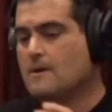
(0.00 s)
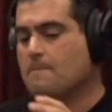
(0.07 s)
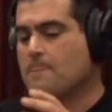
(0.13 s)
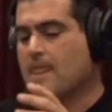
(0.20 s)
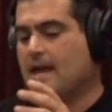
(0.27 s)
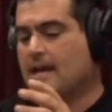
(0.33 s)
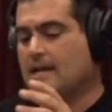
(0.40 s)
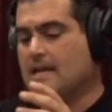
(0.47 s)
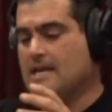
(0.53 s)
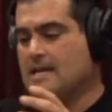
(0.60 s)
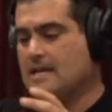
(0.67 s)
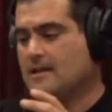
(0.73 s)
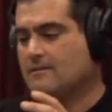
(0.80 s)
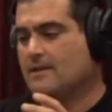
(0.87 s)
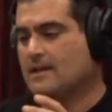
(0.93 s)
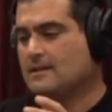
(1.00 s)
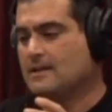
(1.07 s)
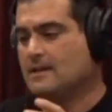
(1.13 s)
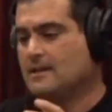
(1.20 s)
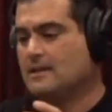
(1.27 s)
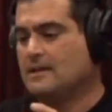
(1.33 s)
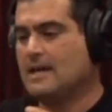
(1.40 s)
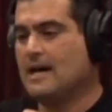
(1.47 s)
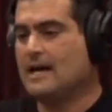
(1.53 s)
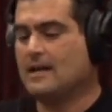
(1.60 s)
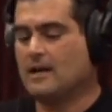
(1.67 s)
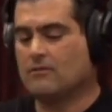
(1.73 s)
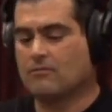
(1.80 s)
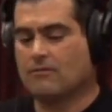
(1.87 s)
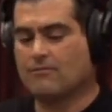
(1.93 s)
And he invented not a
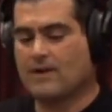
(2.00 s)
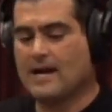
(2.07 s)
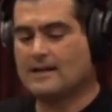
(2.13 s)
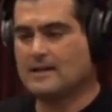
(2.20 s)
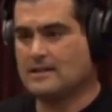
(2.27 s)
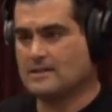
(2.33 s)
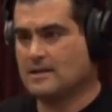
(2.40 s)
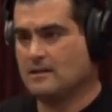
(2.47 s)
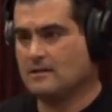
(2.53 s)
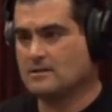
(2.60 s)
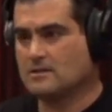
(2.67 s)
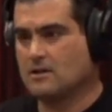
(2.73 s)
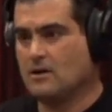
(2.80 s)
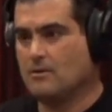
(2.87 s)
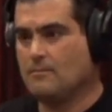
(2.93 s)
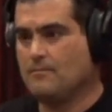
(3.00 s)
refracting telescope,